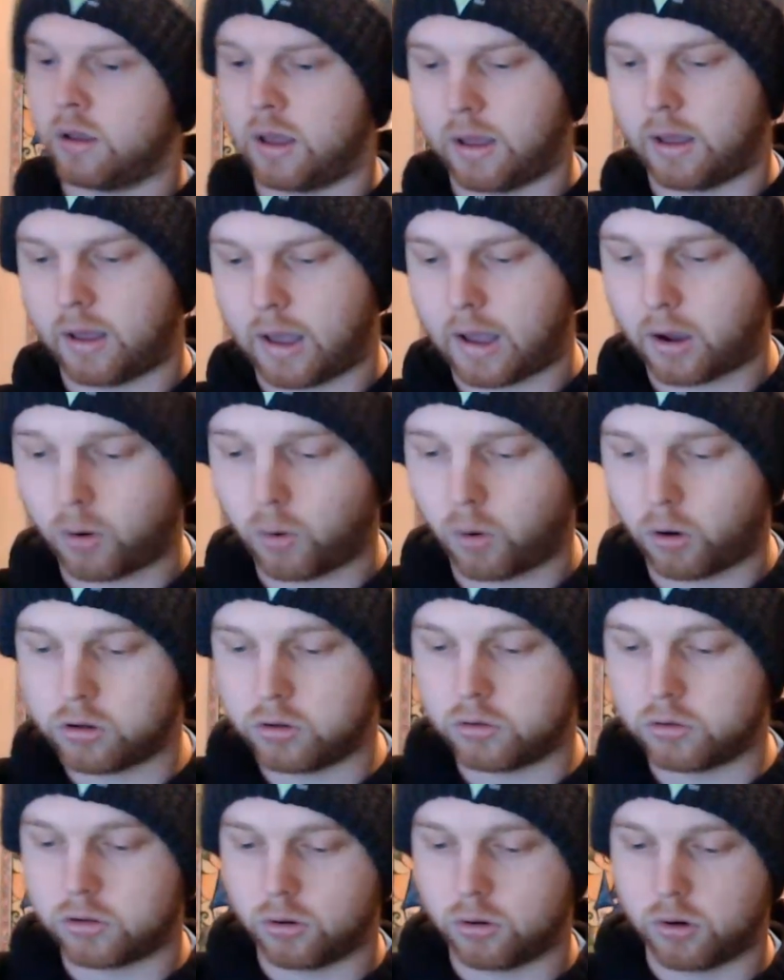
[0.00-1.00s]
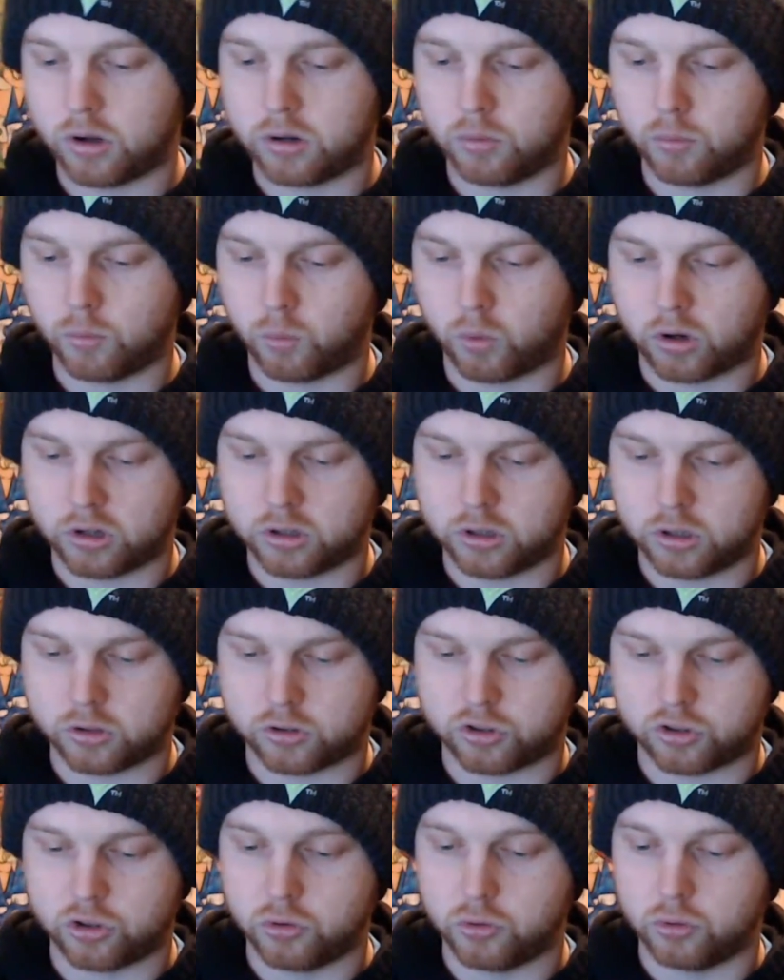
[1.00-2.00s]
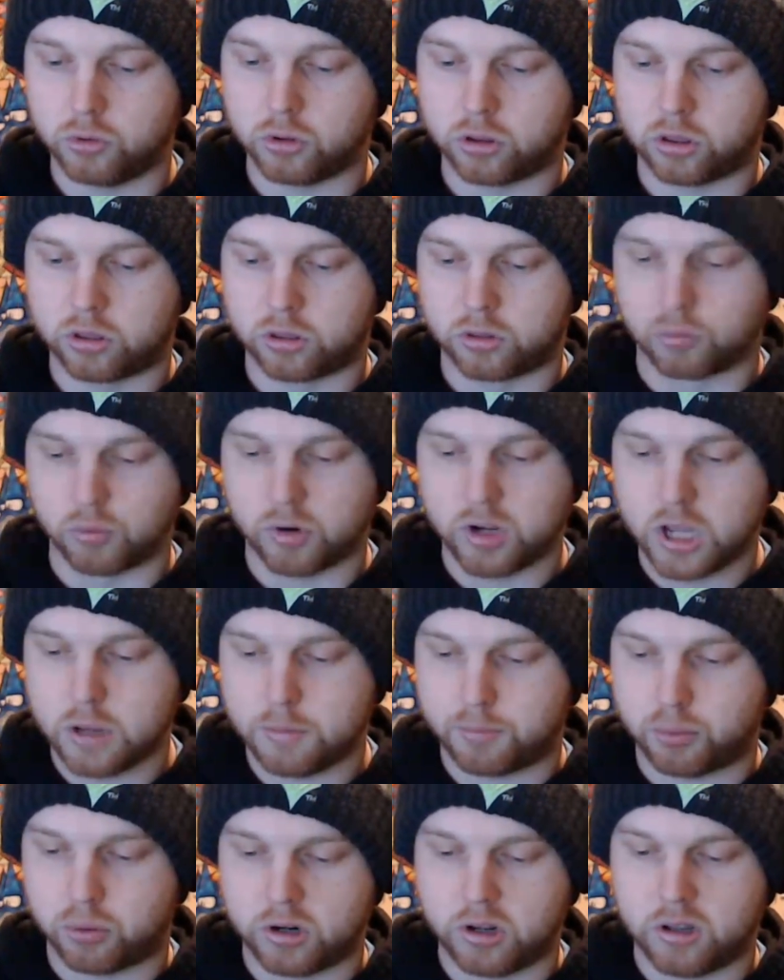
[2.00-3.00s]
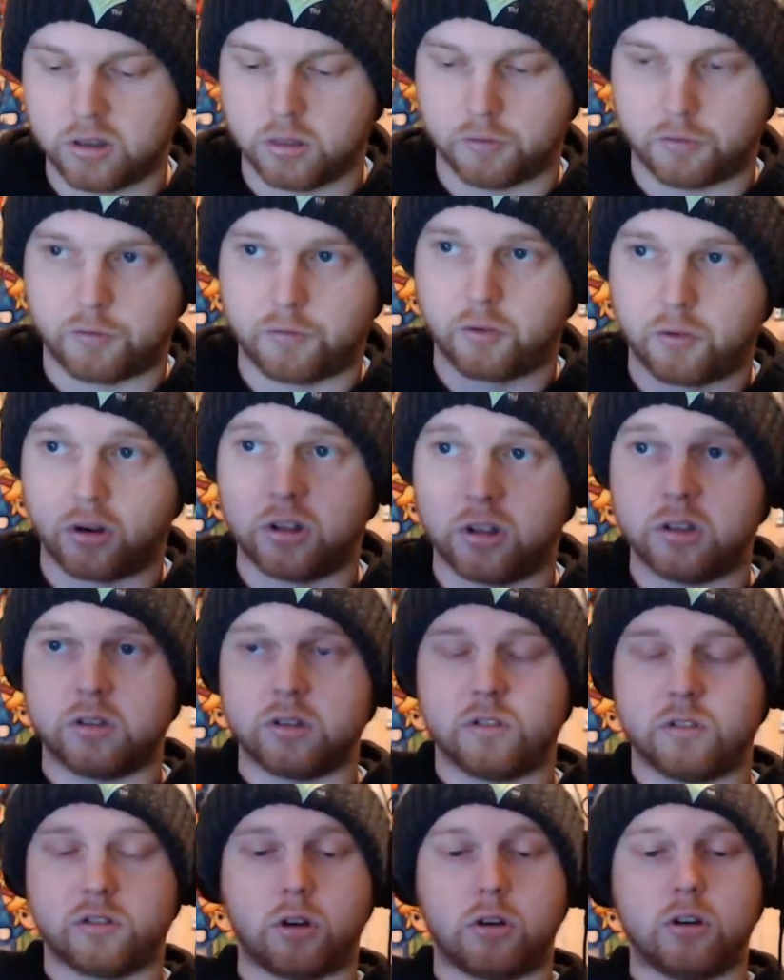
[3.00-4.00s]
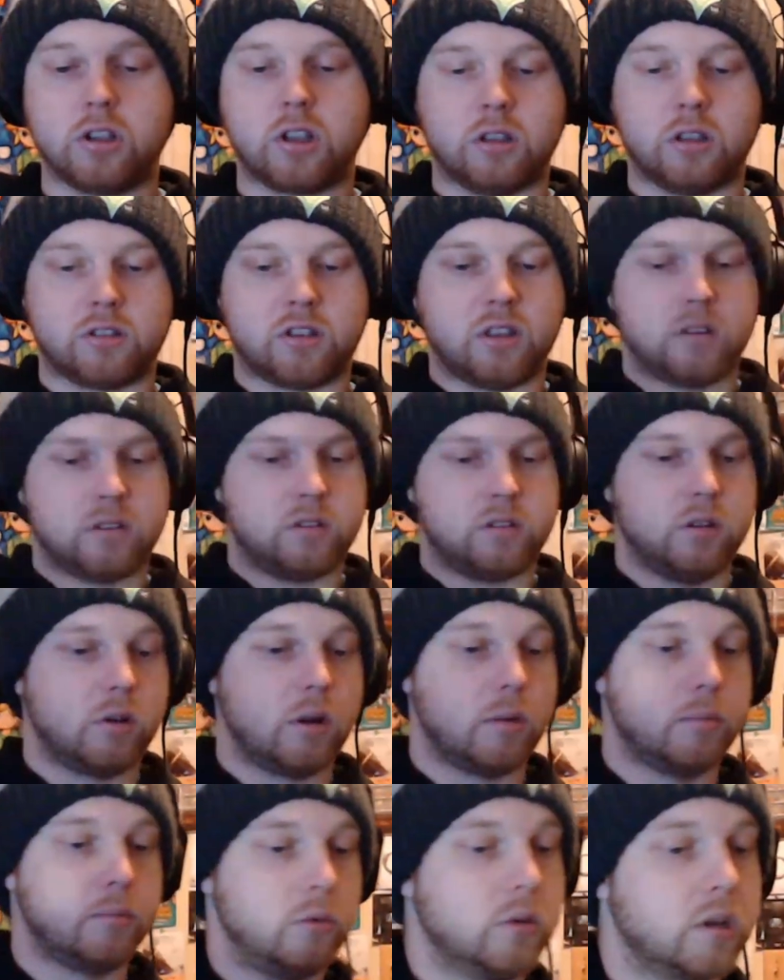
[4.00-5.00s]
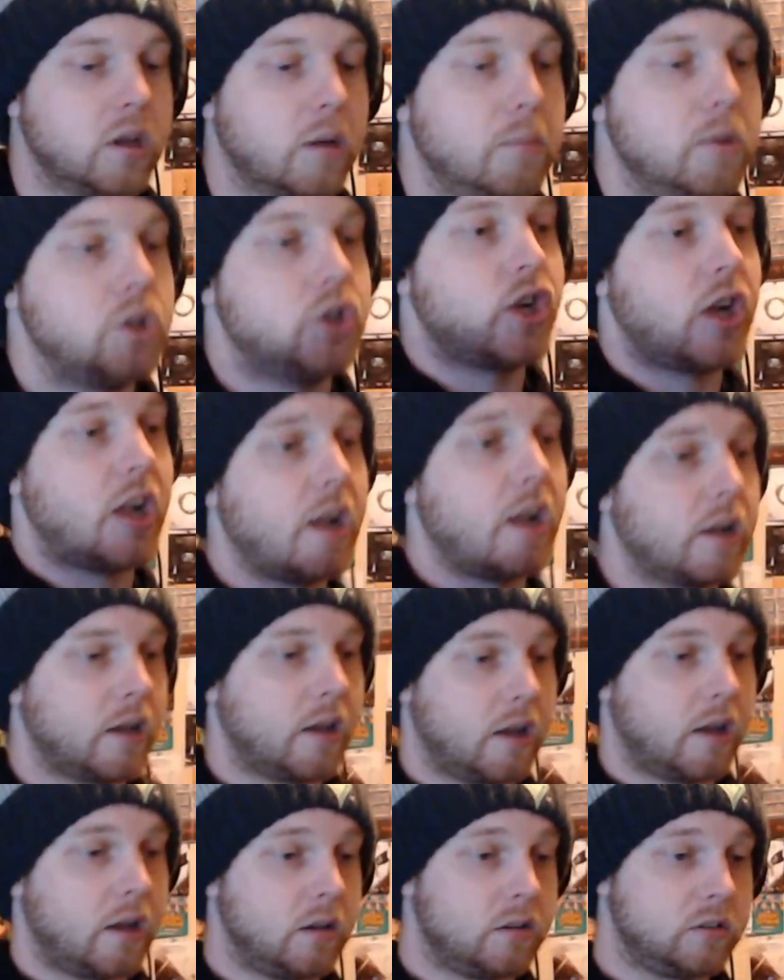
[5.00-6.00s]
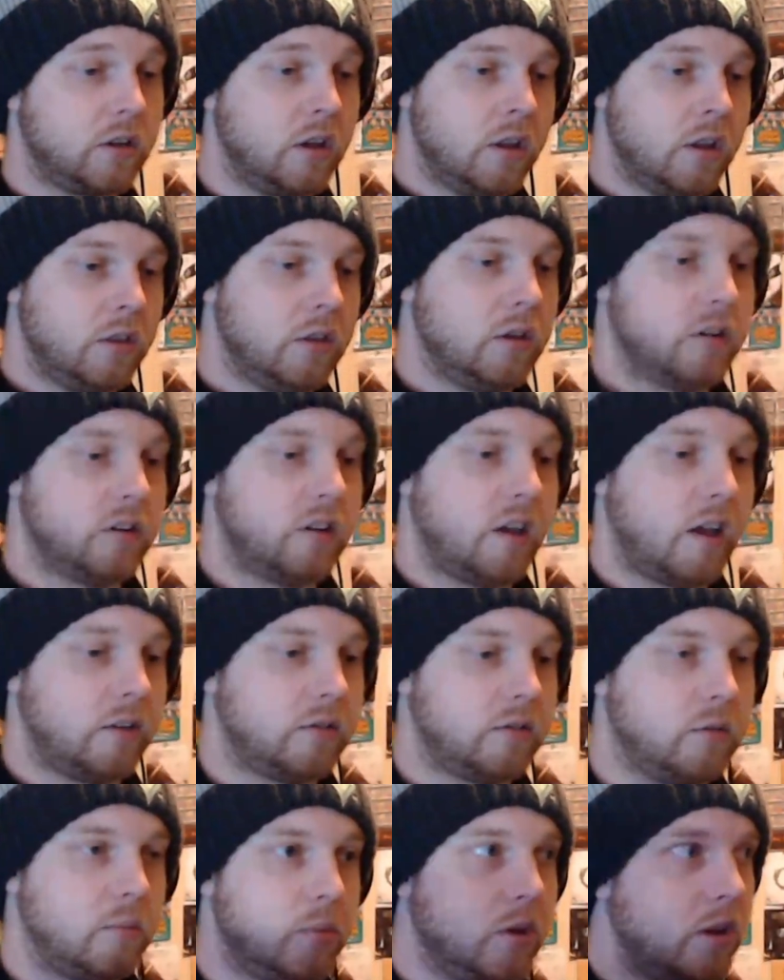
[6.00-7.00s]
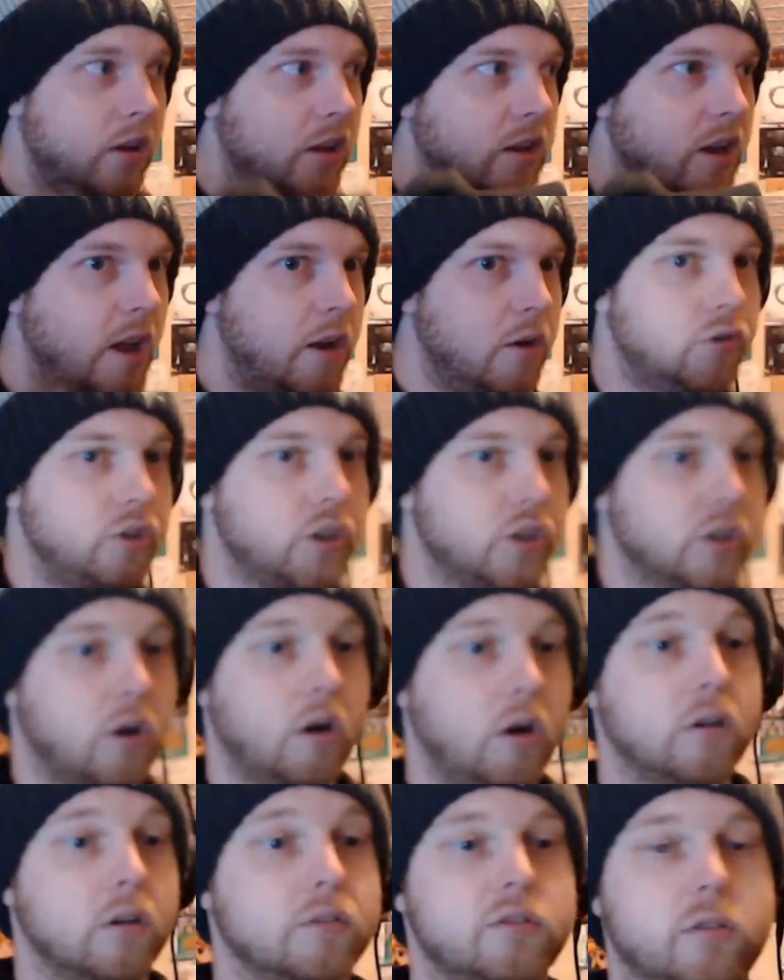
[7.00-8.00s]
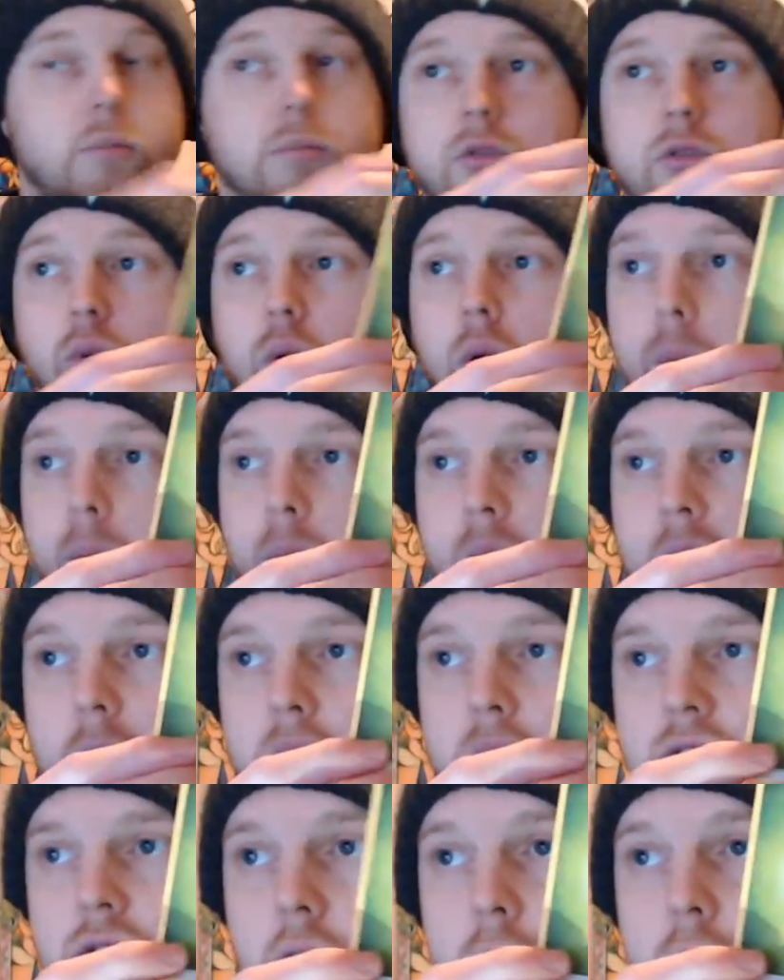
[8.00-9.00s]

How are you doing? One, two, three. Put it in the front. Sorry you guys can't see what I'm doing. I'm a jackass. This has to be an energy card of some sort. Bam. Stupid